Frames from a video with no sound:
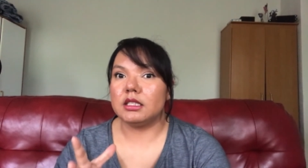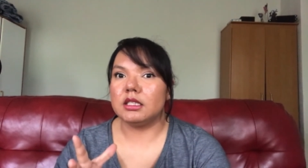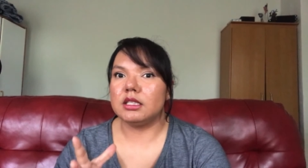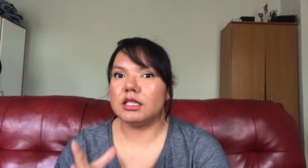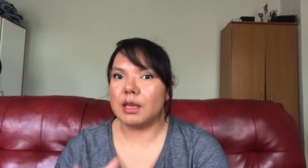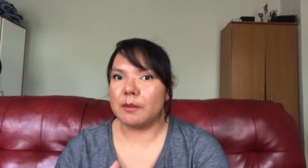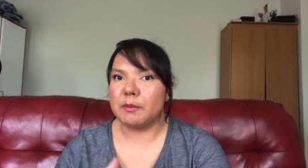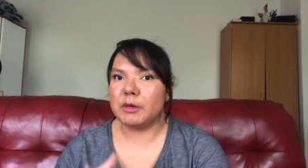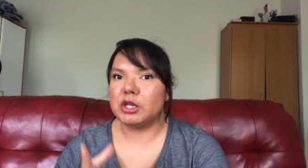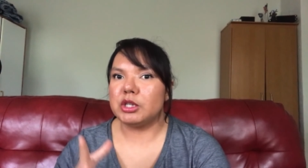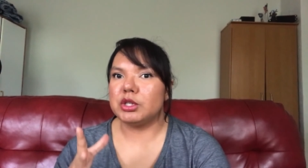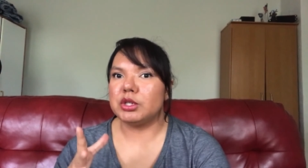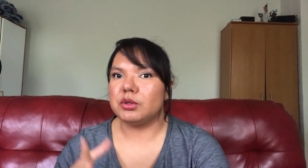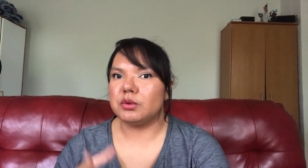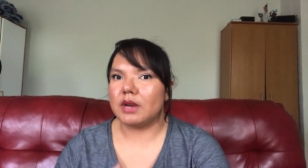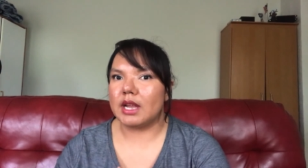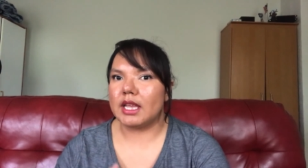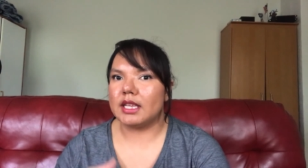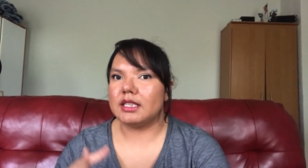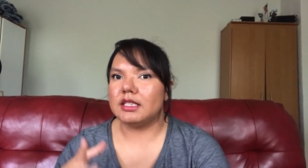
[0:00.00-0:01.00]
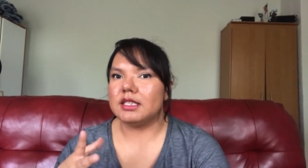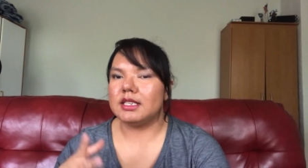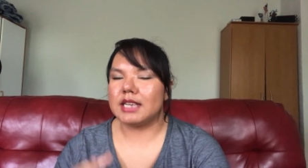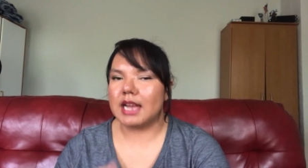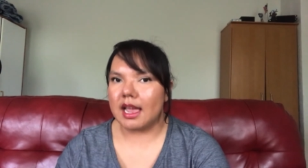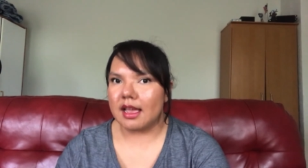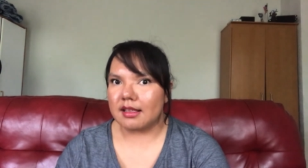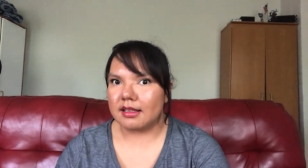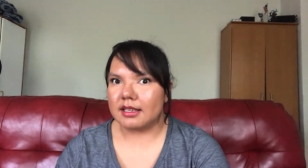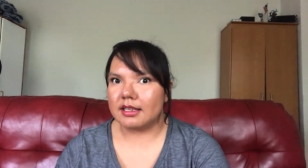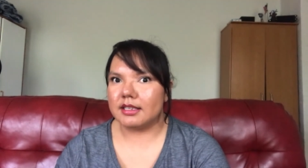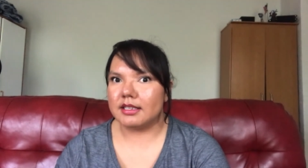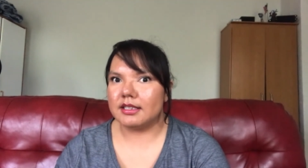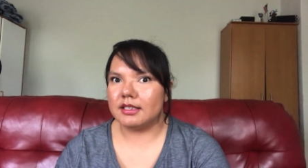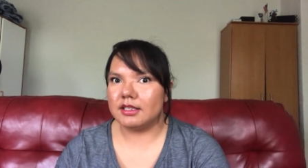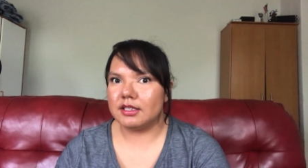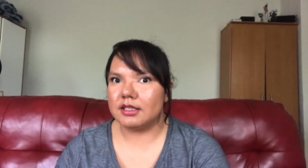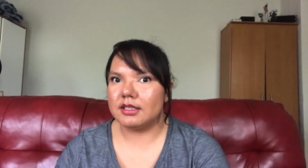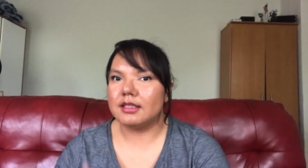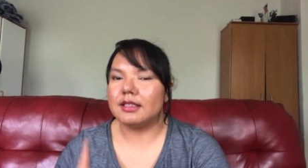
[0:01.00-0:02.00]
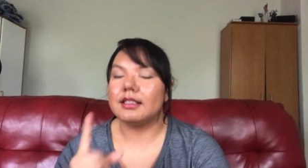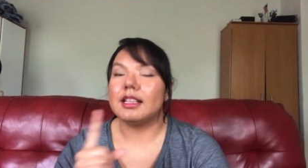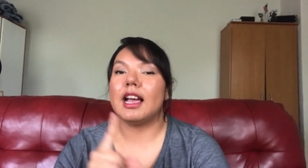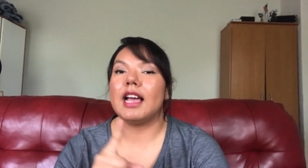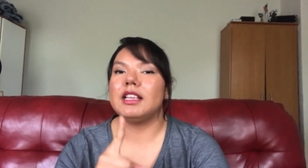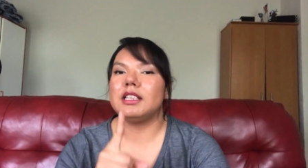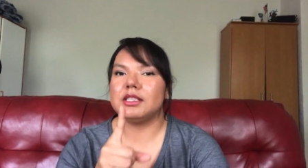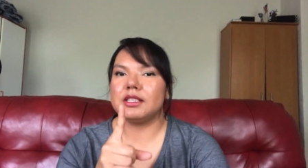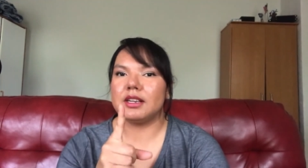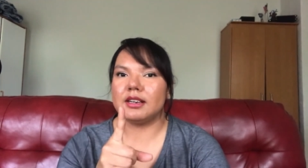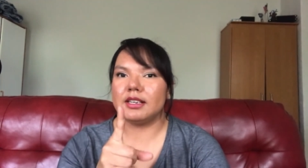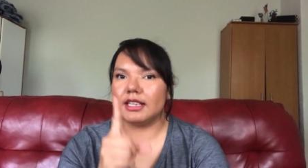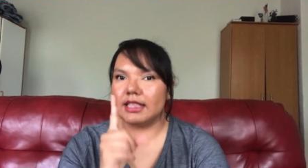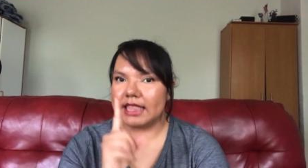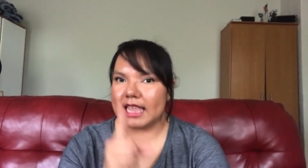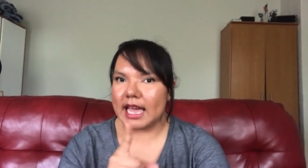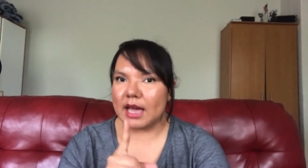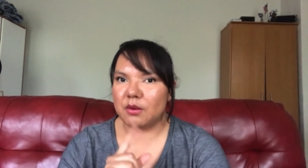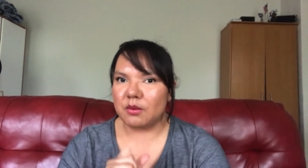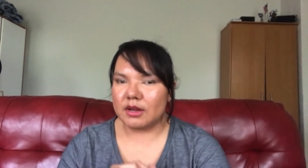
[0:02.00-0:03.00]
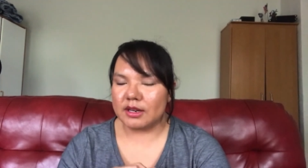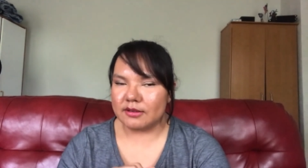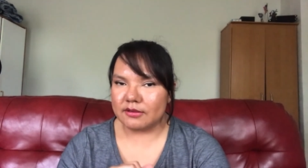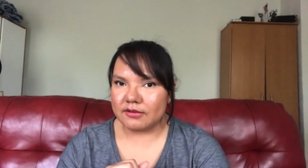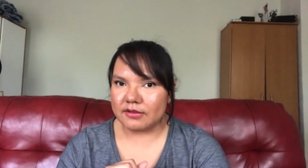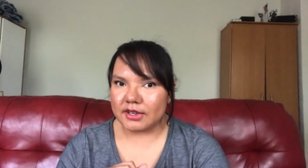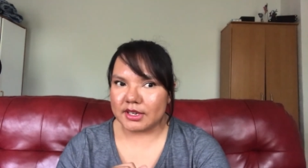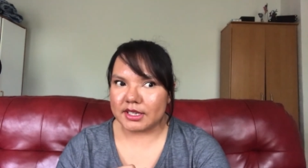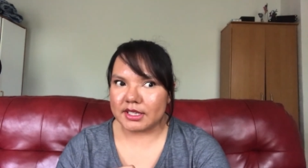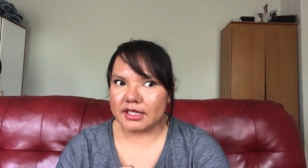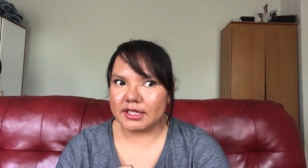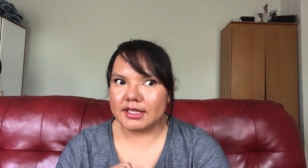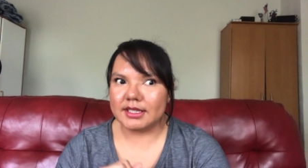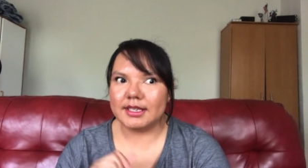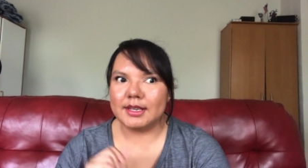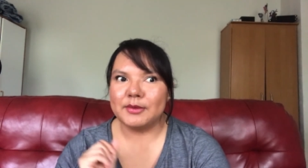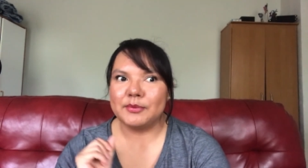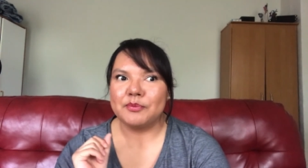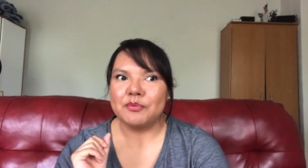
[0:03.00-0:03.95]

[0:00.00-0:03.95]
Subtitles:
Summer Shred Challenge, I started that one first.